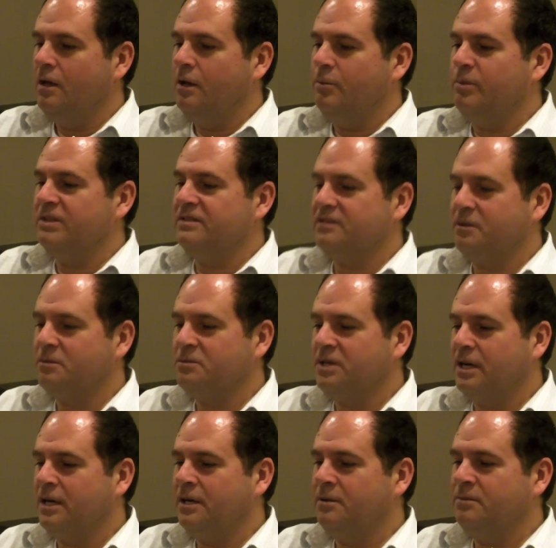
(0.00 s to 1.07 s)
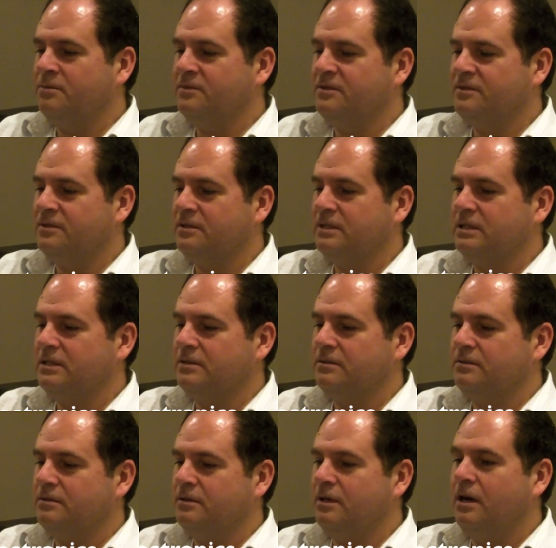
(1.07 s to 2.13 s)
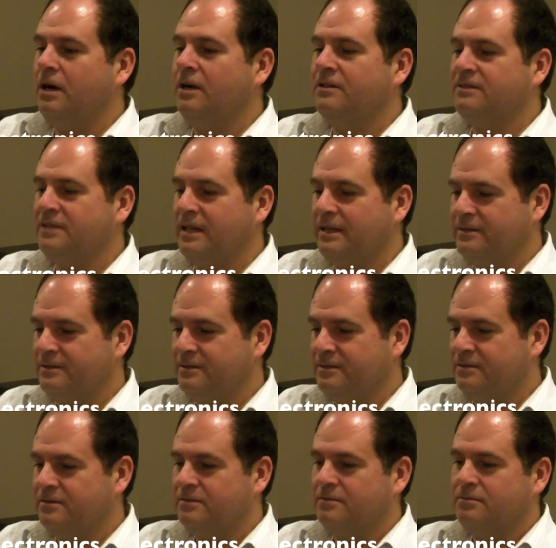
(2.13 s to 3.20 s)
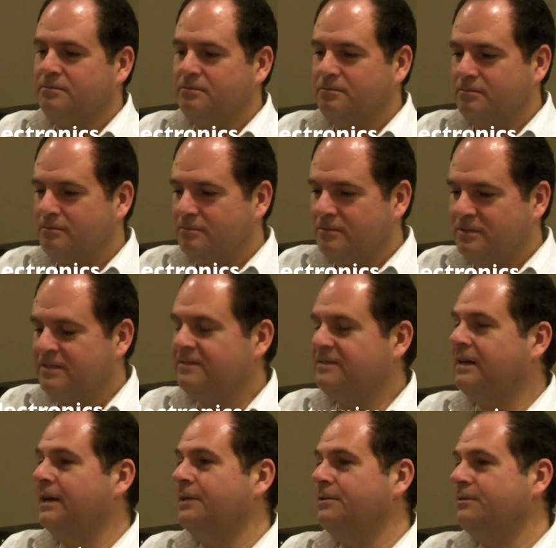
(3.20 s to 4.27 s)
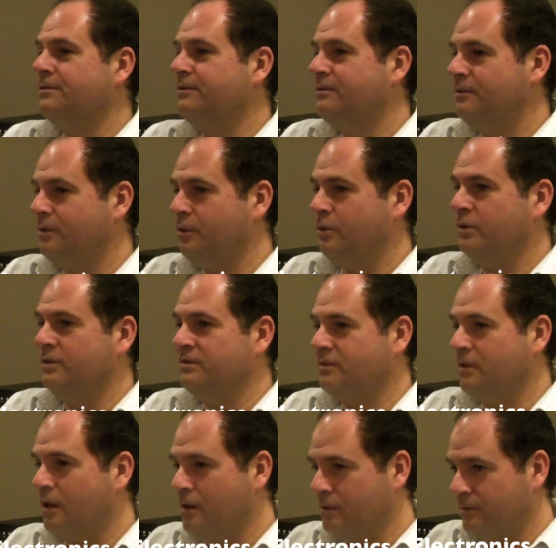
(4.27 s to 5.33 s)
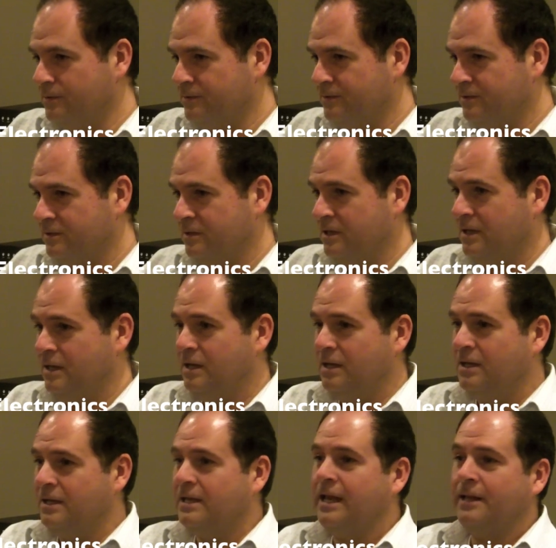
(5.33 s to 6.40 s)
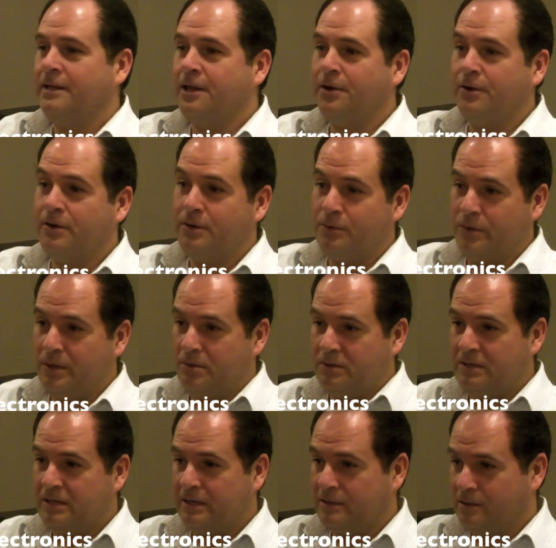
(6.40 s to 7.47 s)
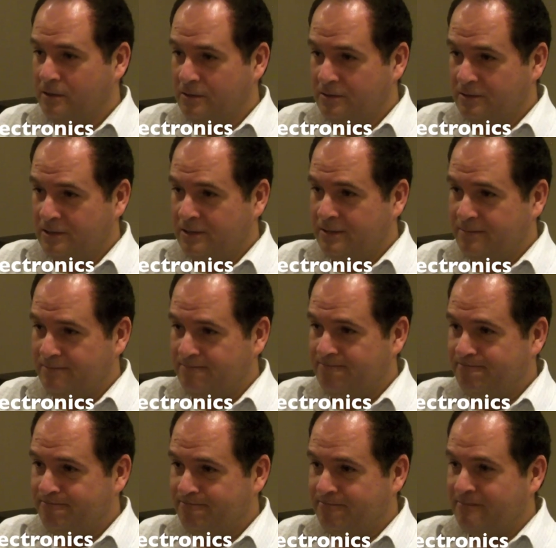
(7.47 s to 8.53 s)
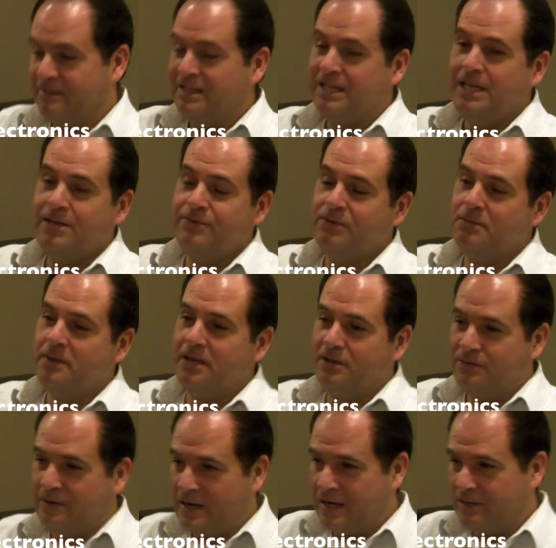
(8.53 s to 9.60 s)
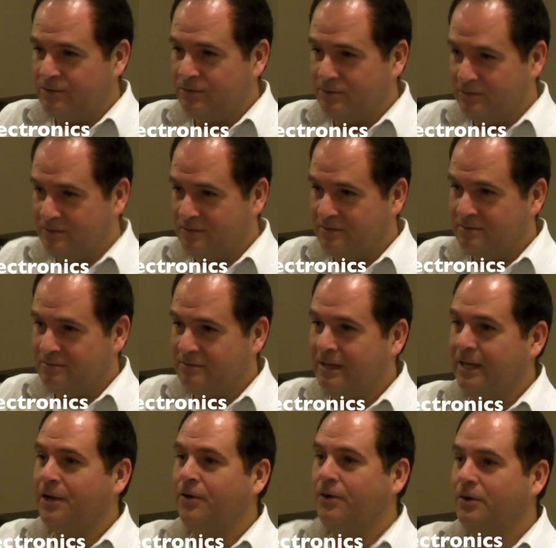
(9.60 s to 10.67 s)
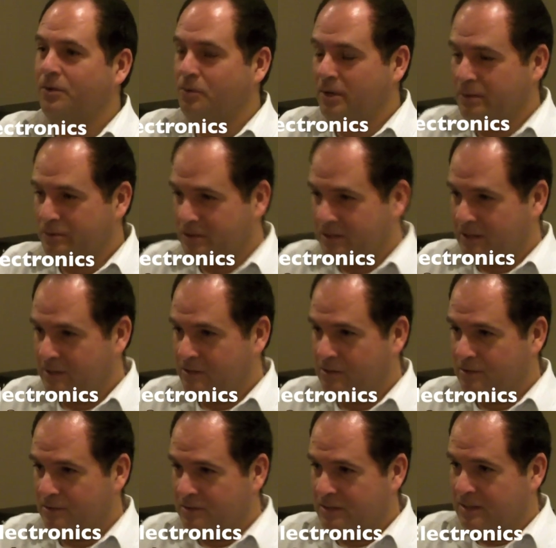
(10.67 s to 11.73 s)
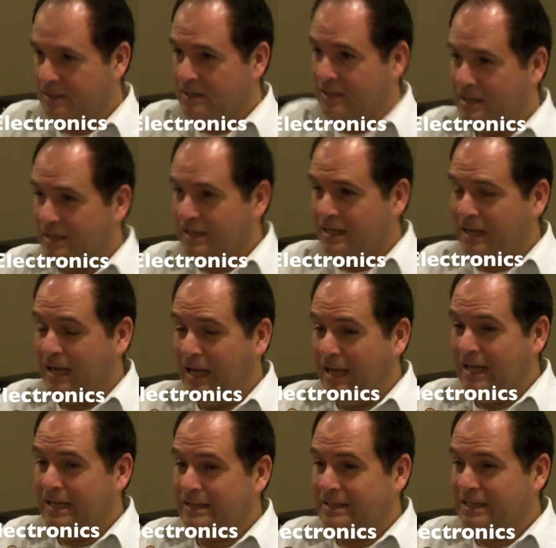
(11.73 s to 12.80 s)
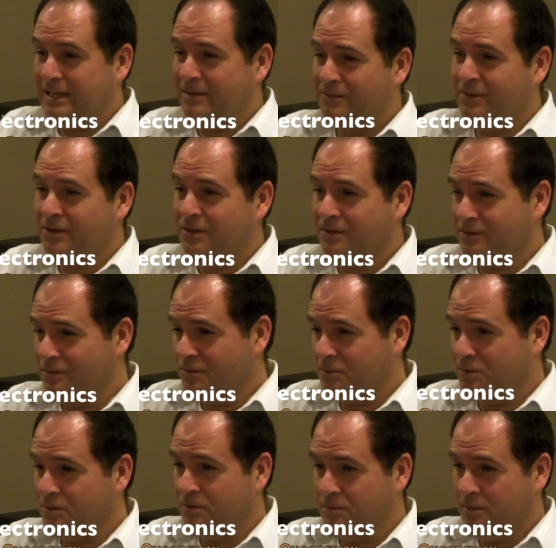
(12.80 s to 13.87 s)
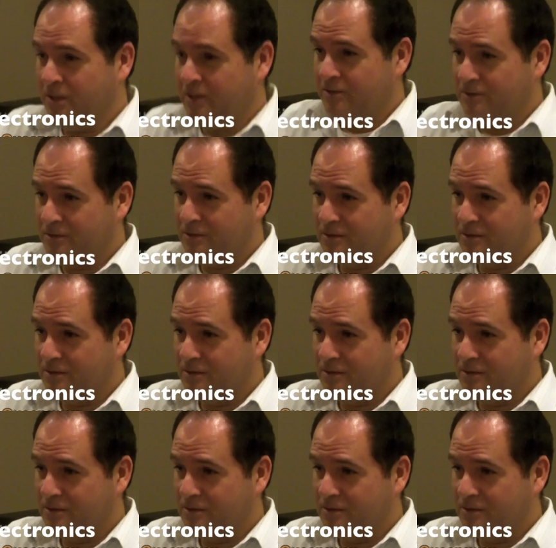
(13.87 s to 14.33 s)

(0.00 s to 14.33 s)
but sometimes us as designers or installers get carried away with technology. Even the manufacturers get carried away with technology and give the consumer too much.